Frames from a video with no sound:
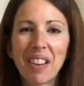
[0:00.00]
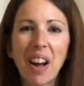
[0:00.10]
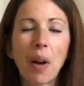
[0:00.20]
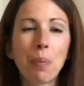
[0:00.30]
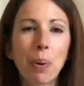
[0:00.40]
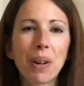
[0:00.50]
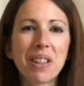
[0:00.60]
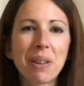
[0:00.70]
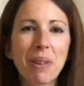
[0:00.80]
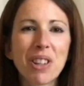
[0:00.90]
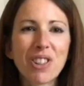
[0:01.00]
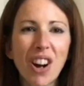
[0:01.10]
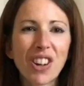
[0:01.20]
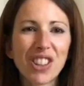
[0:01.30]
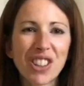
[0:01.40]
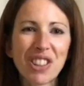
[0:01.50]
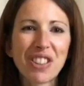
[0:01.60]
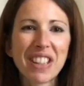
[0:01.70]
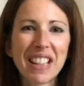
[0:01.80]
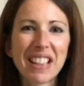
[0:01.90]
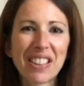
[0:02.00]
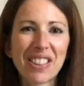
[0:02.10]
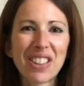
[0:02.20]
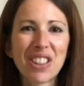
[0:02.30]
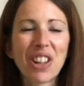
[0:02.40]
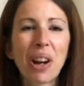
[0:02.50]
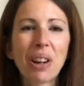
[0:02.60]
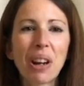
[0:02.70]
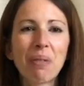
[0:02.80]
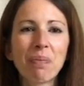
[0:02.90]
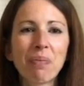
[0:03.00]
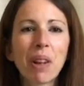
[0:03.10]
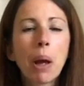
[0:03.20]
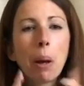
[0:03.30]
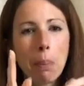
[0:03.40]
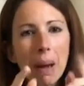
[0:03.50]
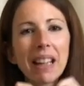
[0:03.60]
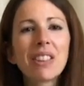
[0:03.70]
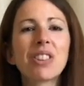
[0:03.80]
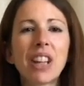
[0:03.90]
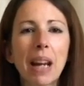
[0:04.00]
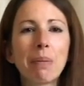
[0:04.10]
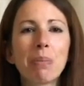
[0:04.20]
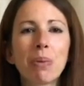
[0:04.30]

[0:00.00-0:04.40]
I've put some instructions on Seesaw to show you. Make your shape.